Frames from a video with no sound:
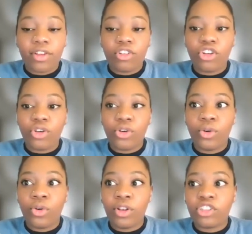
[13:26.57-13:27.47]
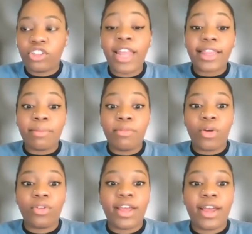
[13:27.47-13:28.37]
to let them
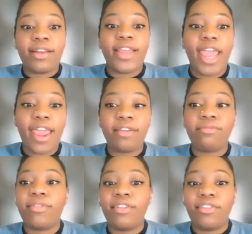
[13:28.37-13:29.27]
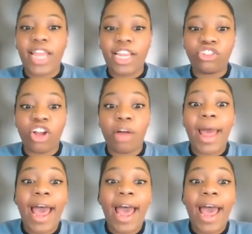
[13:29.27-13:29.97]
know that, hey, nice job.